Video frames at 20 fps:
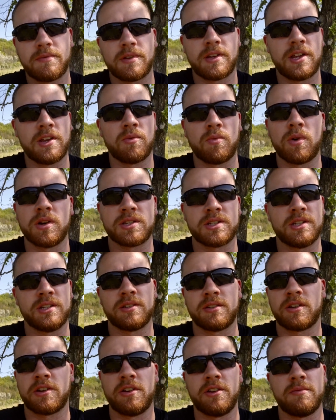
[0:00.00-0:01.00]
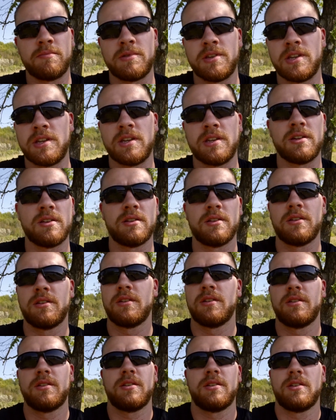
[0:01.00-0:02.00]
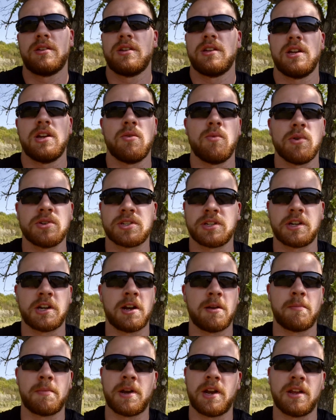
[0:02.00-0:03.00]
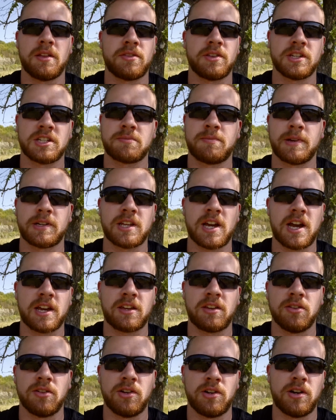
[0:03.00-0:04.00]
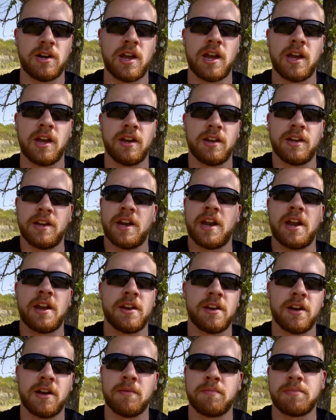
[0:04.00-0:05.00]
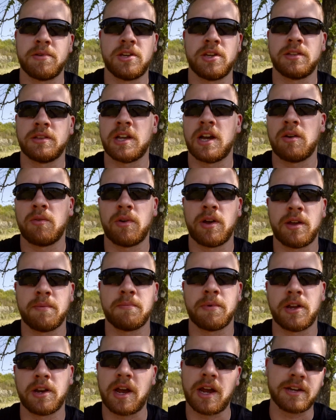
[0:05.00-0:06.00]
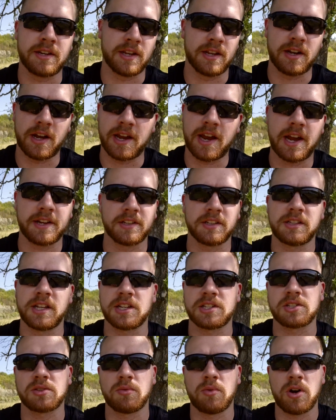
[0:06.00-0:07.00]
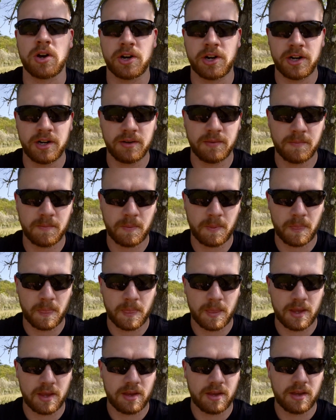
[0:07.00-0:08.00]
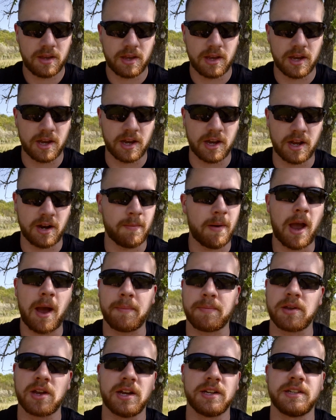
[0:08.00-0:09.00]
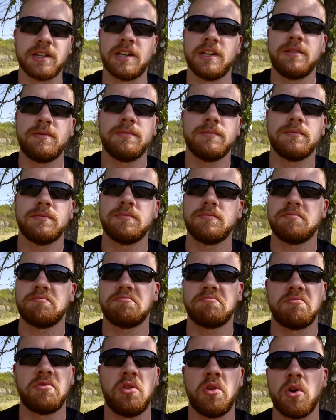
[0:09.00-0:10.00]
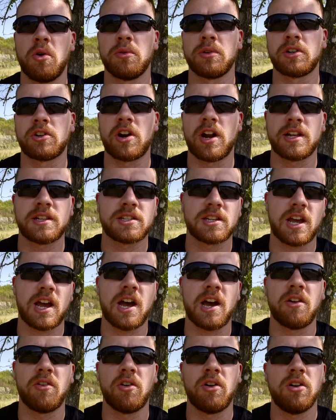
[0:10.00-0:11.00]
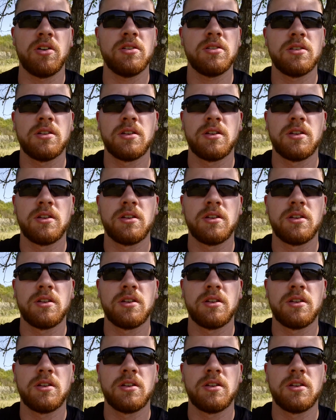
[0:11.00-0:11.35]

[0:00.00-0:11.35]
it wasn't gonna be anything spectacular, and it ended up being that way. But I had to test the water, and I'm happy I did. No regrets at all.